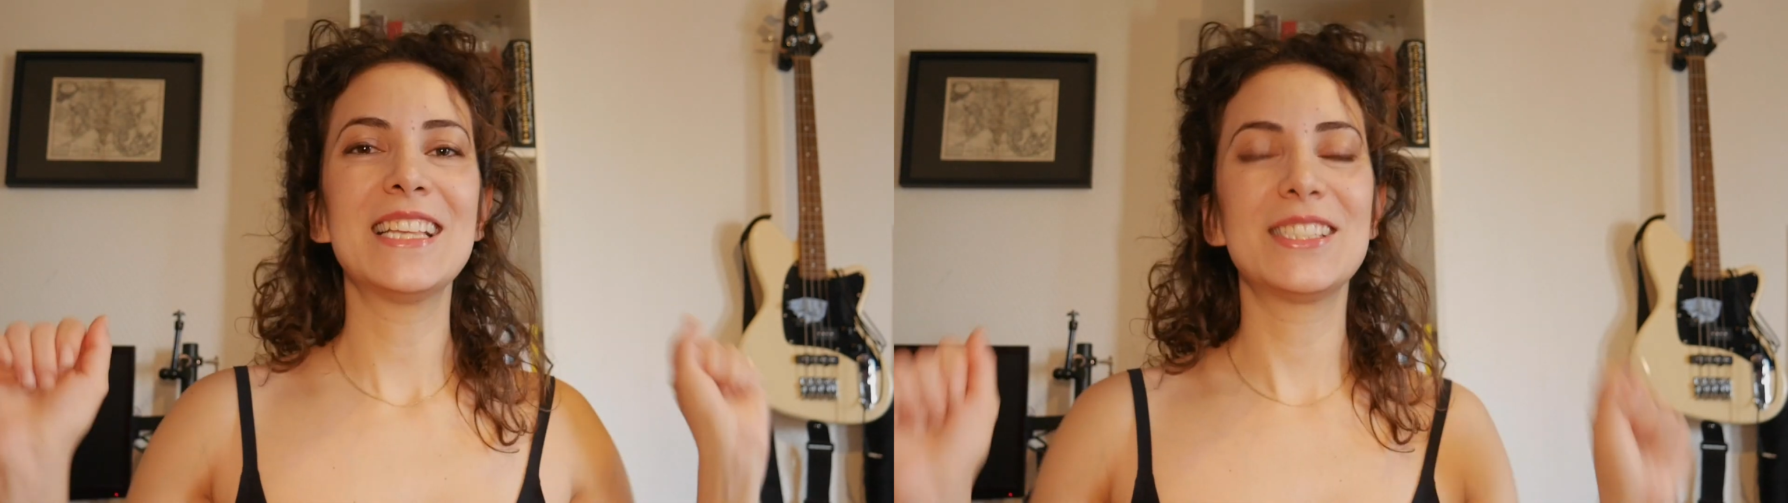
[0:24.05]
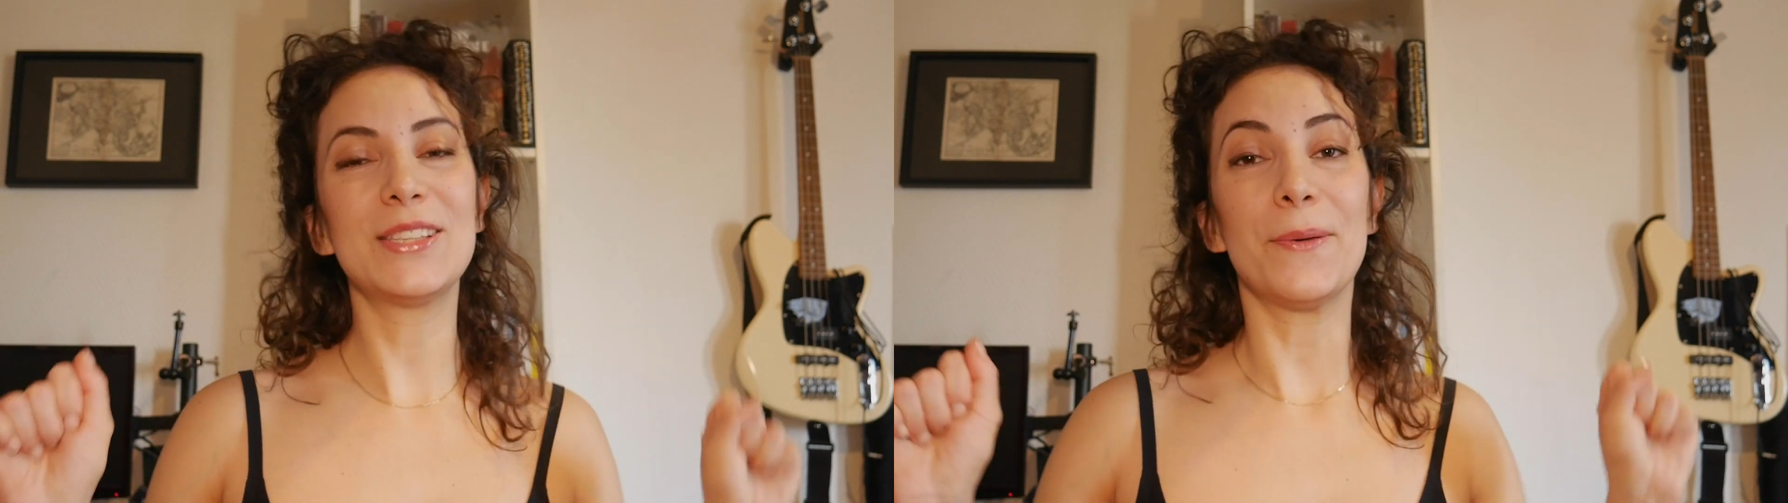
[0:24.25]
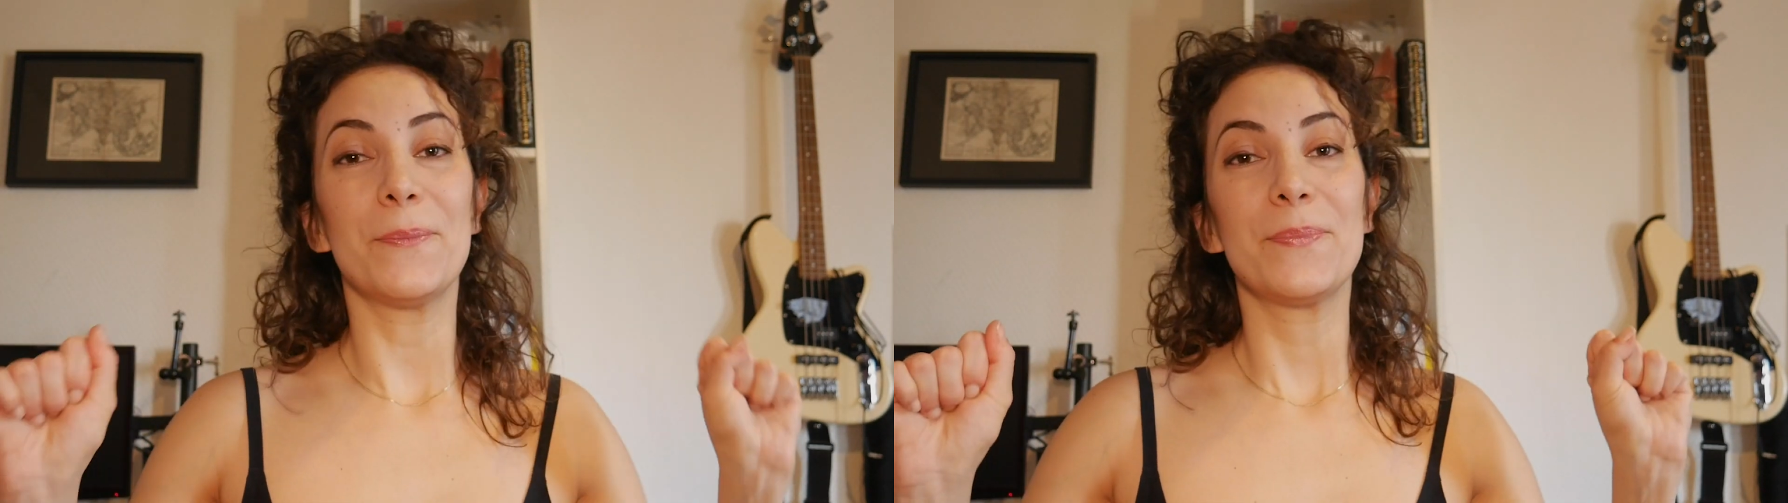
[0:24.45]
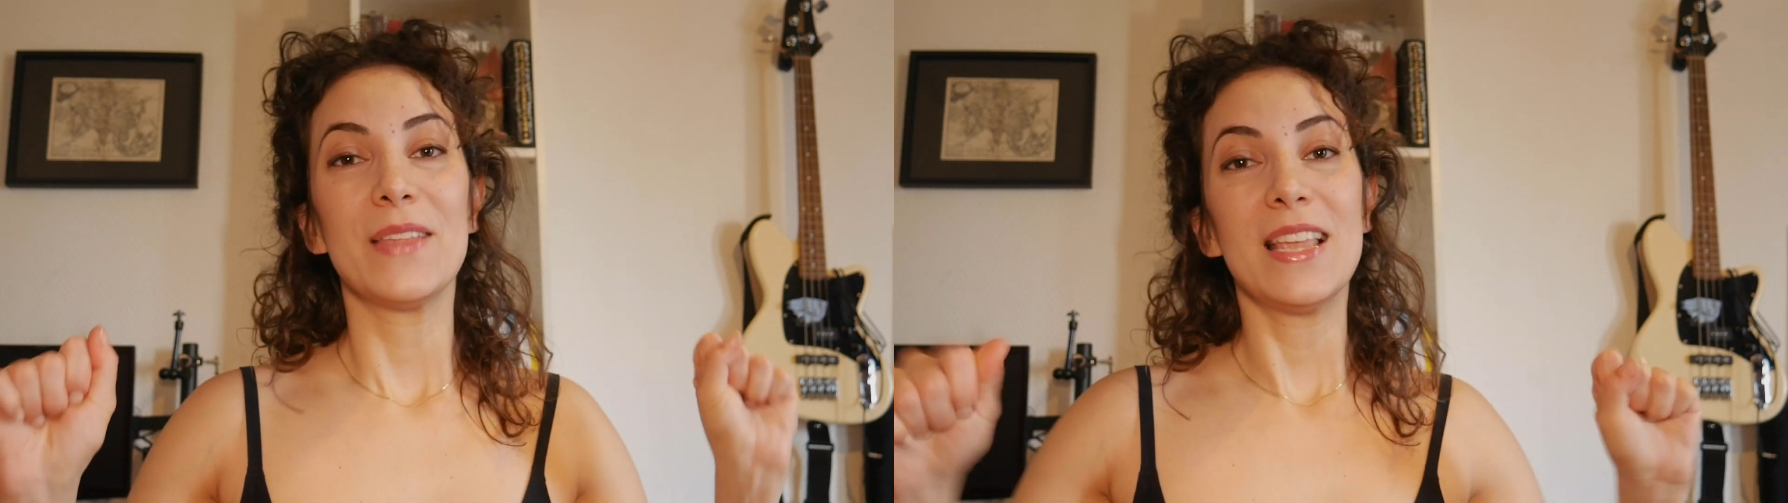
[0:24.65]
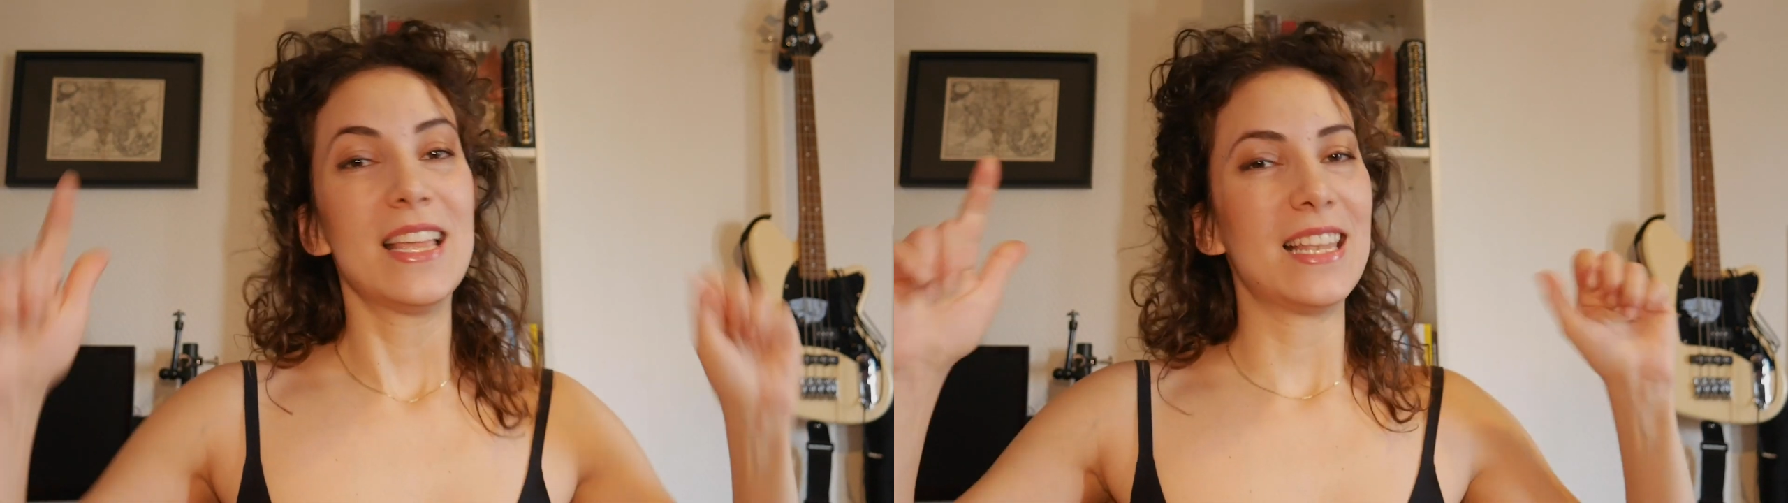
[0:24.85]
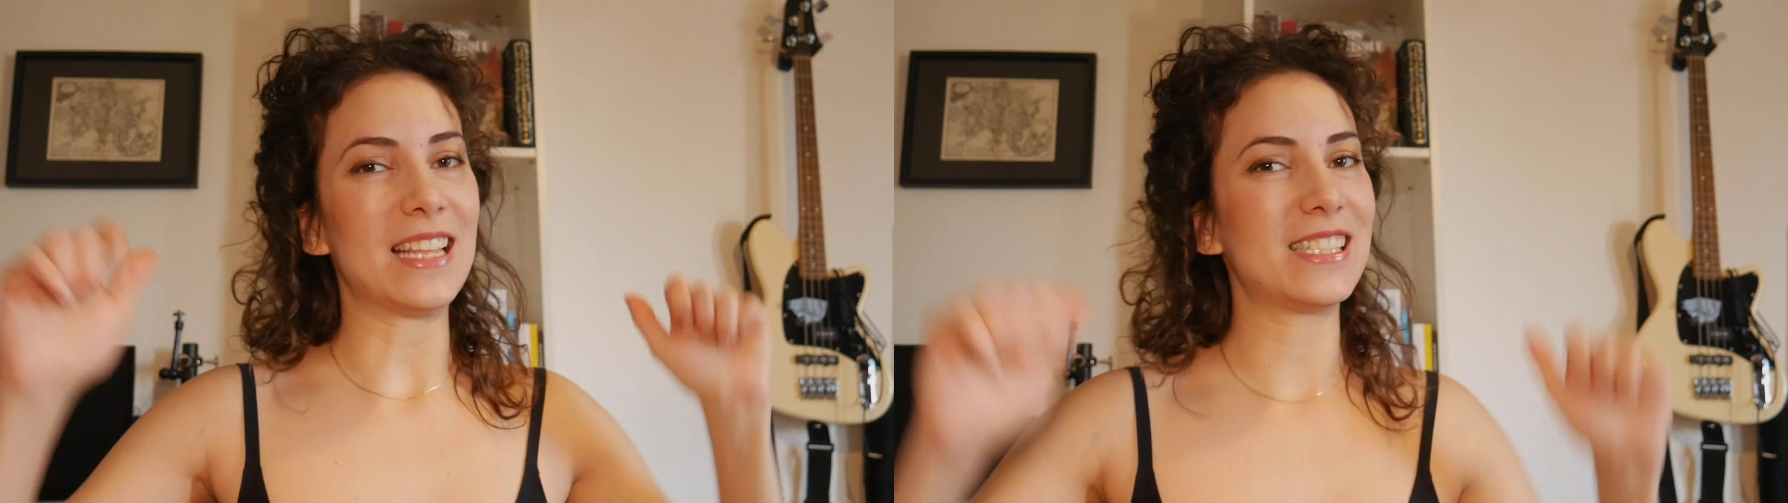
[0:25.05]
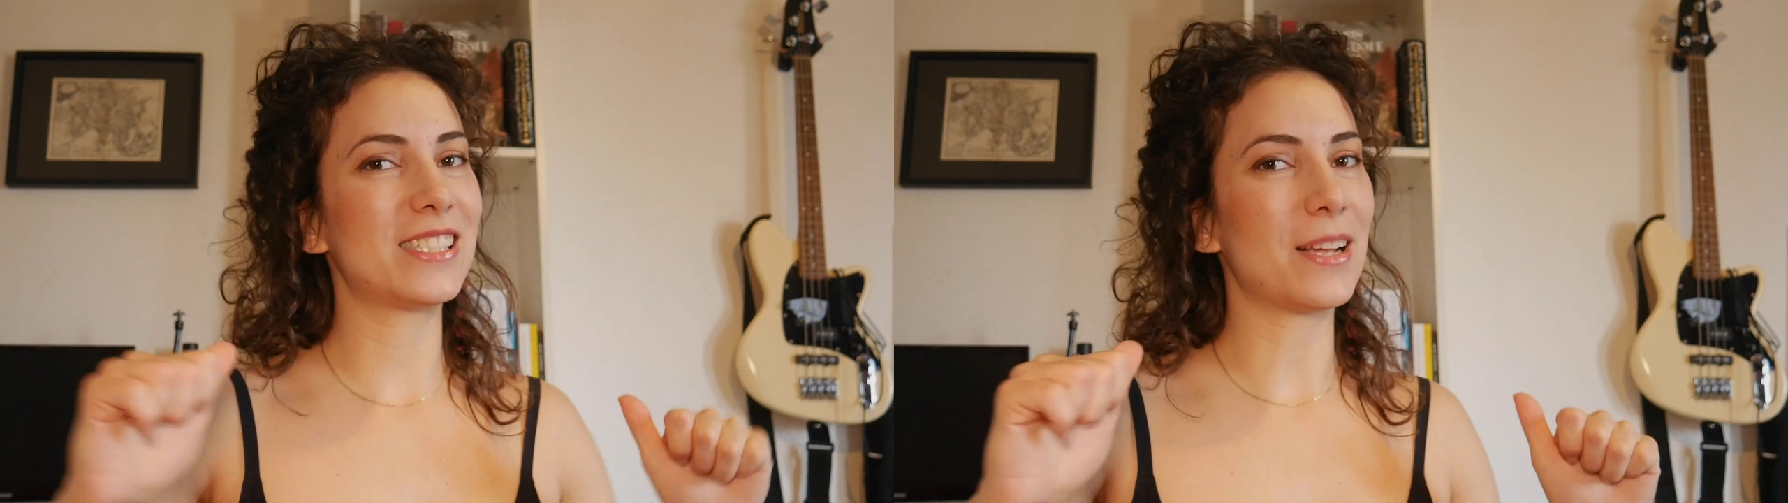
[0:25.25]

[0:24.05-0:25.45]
So let's